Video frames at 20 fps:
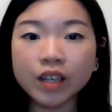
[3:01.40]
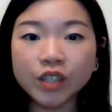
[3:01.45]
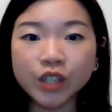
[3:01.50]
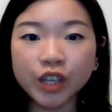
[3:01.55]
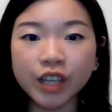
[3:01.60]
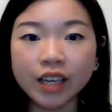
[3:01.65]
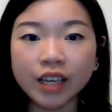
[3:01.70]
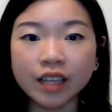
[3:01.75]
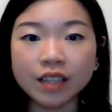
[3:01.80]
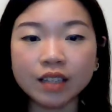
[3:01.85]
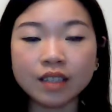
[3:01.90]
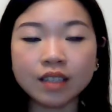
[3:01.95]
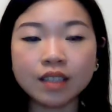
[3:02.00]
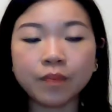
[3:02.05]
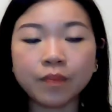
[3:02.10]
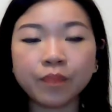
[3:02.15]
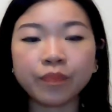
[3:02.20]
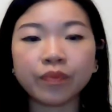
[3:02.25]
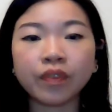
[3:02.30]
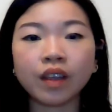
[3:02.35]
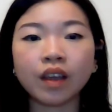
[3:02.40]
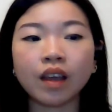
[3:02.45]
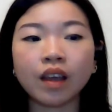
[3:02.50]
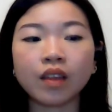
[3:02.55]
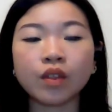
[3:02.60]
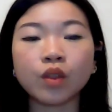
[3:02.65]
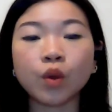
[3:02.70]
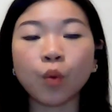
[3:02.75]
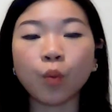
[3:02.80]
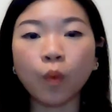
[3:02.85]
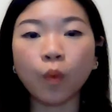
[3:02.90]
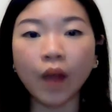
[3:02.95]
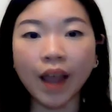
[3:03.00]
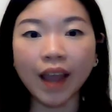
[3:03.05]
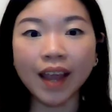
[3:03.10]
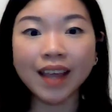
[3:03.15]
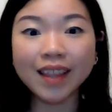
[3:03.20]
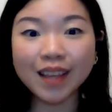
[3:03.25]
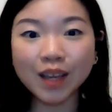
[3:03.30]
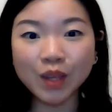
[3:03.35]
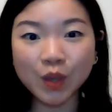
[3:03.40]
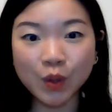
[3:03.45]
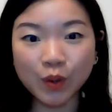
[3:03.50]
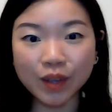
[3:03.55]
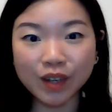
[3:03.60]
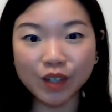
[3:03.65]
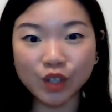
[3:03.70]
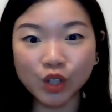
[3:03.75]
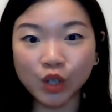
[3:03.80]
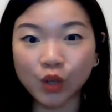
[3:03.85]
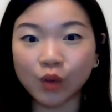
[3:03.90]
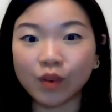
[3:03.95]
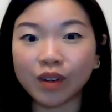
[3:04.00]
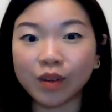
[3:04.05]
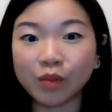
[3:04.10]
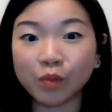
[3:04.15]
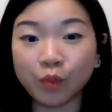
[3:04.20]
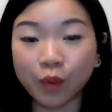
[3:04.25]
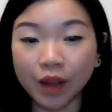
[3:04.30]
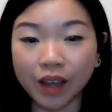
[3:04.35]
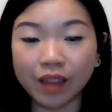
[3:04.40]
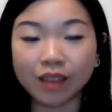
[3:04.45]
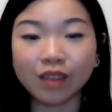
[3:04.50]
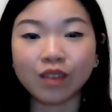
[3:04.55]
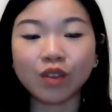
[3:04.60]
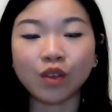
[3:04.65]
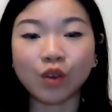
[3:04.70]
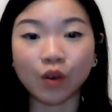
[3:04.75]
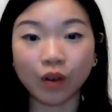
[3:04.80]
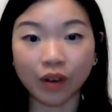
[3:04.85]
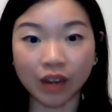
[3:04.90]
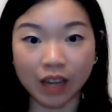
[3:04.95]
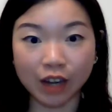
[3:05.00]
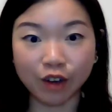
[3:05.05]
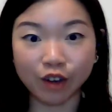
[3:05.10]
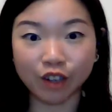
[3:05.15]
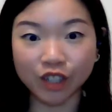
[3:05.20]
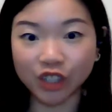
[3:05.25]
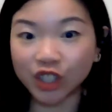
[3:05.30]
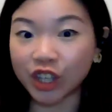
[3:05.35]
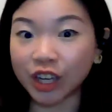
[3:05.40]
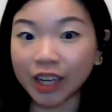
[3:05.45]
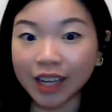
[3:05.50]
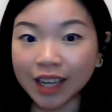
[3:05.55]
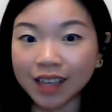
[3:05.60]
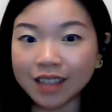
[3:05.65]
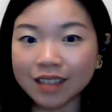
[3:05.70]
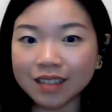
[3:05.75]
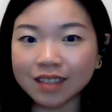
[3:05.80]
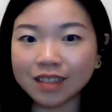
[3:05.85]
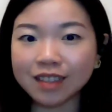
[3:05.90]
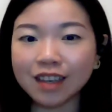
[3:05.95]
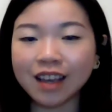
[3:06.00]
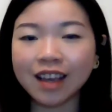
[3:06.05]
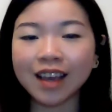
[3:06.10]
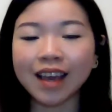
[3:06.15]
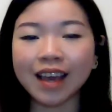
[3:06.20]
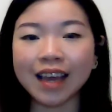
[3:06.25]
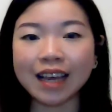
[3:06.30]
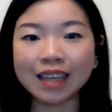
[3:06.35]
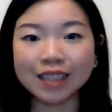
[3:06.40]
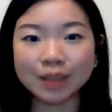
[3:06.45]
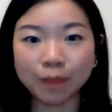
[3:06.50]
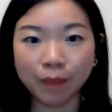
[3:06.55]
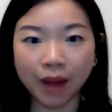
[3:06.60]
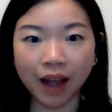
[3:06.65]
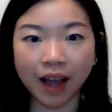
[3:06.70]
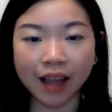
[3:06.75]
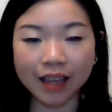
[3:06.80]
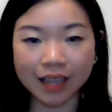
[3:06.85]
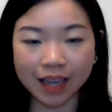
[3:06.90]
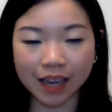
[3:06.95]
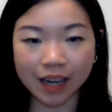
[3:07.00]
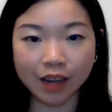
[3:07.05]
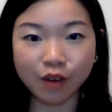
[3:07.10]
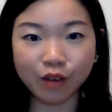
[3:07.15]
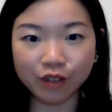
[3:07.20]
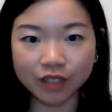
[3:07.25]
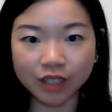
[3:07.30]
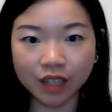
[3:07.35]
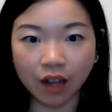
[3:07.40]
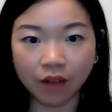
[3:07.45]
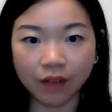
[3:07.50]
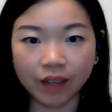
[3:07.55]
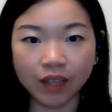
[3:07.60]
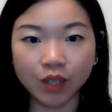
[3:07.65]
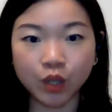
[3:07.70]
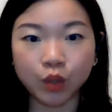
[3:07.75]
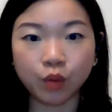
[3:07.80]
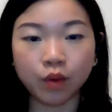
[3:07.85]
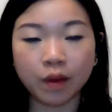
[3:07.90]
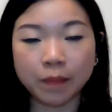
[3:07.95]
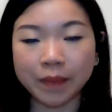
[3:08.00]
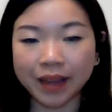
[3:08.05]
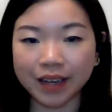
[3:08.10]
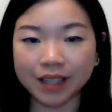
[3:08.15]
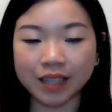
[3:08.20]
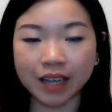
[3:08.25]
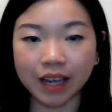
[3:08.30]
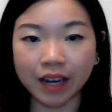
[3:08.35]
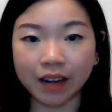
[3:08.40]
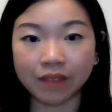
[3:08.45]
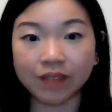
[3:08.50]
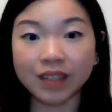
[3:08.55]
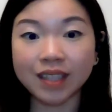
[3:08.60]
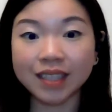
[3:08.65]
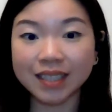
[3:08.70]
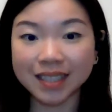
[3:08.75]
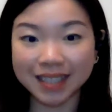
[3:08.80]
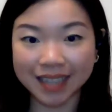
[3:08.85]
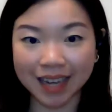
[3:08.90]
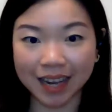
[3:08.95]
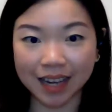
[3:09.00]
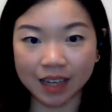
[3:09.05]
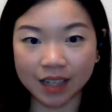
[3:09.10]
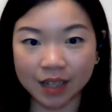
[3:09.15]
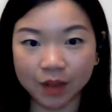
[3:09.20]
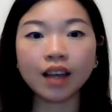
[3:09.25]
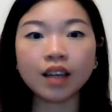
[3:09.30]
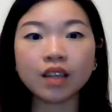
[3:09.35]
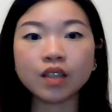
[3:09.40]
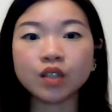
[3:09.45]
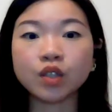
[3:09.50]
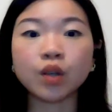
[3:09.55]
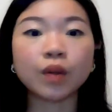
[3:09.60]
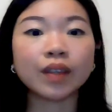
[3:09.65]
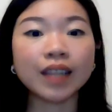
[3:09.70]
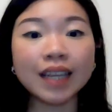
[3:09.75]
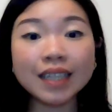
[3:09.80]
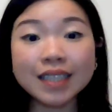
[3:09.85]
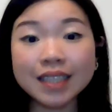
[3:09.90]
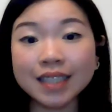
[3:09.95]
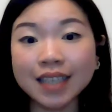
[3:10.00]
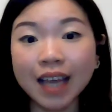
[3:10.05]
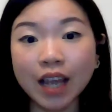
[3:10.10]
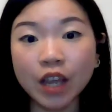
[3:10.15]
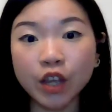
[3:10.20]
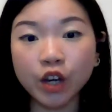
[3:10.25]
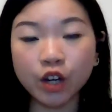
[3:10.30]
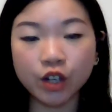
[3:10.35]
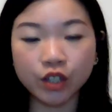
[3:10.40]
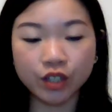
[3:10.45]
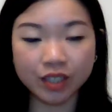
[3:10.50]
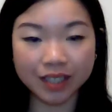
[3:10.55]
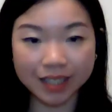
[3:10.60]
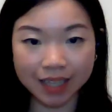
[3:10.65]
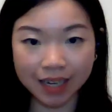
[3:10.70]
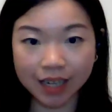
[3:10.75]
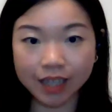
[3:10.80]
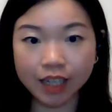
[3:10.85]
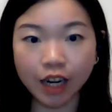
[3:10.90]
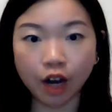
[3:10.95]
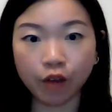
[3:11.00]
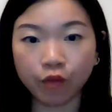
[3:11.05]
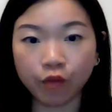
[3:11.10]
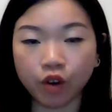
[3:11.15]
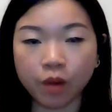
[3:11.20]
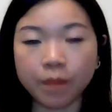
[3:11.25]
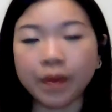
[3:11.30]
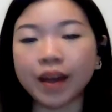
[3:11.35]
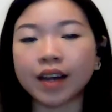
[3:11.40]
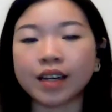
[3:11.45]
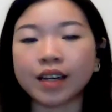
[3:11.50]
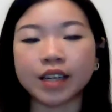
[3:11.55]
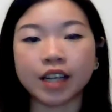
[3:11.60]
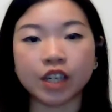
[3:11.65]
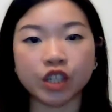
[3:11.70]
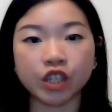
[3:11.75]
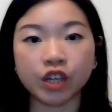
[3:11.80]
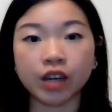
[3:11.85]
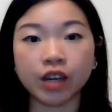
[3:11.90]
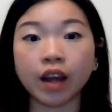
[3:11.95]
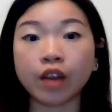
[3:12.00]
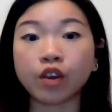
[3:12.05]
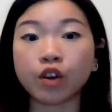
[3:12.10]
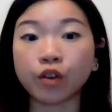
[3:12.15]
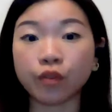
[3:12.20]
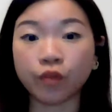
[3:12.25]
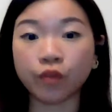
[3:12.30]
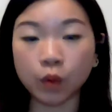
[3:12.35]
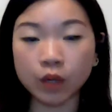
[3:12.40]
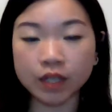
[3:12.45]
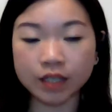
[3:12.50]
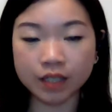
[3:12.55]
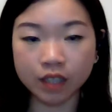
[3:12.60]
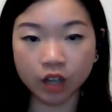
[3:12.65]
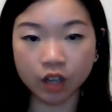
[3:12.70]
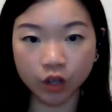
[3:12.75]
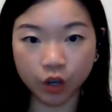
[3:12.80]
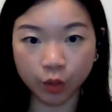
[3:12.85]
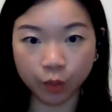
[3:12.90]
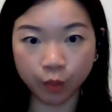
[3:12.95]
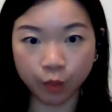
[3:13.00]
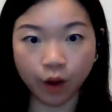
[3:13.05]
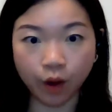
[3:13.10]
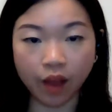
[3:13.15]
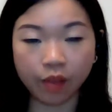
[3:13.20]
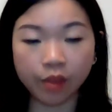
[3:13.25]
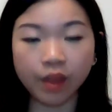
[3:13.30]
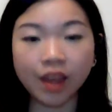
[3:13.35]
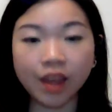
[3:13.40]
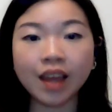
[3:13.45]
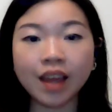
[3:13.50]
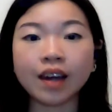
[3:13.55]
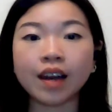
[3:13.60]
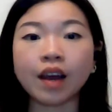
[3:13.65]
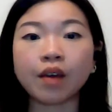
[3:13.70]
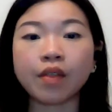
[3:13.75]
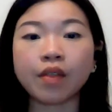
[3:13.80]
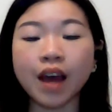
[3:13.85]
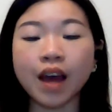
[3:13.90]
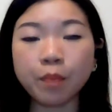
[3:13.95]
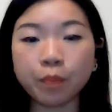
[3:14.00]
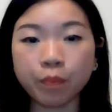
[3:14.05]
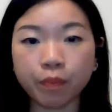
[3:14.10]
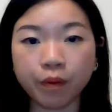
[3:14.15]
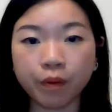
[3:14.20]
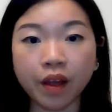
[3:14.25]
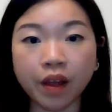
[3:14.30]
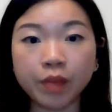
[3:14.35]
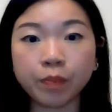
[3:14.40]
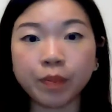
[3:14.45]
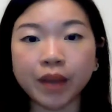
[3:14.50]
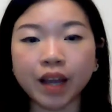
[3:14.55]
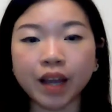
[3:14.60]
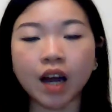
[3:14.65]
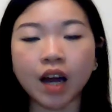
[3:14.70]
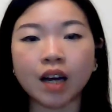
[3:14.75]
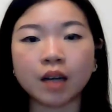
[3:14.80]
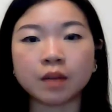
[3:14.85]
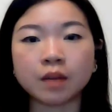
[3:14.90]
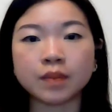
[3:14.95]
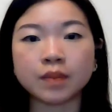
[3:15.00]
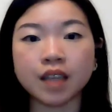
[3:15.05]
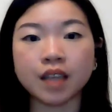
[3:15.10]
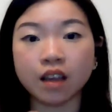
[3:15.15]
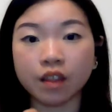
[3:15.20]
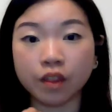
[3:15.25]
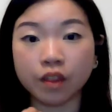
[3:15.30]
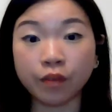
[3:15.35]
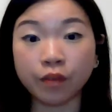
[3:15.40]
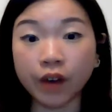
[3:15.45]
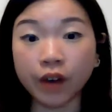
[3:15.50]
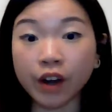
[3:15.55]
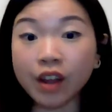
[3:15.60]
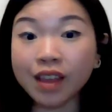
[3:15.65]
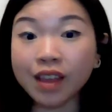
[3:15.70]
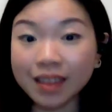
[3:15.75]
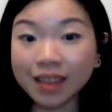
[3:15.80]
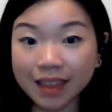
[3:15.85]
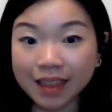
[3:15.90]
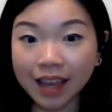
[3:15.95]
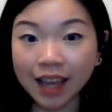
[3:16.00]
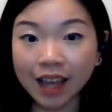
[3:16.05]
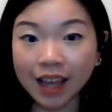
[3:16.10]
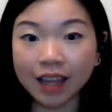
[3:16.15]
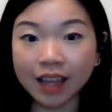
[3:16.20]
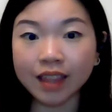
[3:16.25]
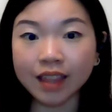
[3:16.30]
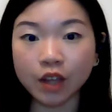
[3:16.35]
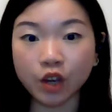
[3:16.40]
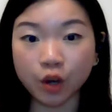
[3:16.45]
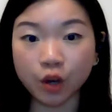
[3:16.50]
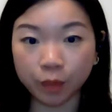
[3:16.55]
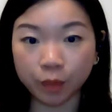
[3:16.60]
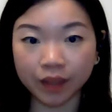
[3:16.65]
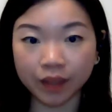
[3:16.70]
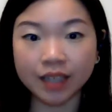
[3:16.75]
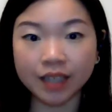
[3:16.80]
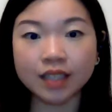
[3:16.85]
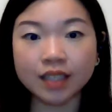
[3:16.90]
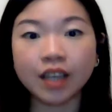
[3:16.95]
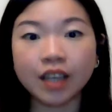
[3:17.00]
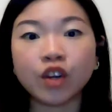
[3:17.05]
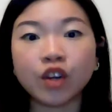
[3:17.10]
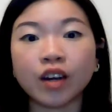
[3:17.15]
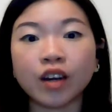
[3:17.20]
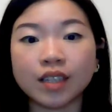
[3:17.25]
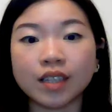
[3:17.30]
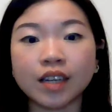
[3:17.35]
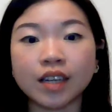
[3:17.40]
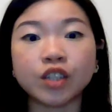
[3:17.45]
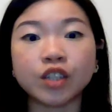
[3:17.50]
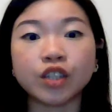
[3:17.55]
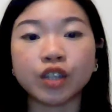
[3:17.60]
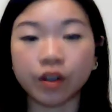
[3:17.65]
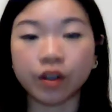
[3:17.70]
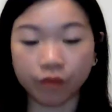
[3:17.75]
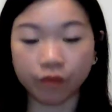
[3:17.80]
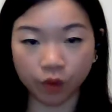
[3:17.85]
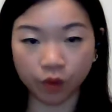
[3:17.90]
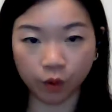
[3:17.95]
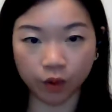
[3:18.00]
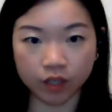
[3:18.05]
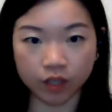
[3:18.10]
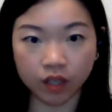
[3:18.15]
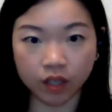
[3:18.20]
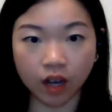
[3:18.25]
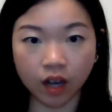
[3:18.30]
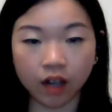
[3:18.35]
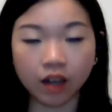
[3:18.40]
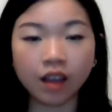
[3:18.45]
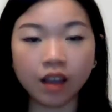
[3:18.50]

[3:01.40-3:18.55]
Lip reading: is the way that you can tune in with your inner genius is by getting yourself into a meditative state. So let's say you're sitting down for a meditation and you're focusing on your breath. Now that breath becomes the very thing that you're placing your attention and focus on.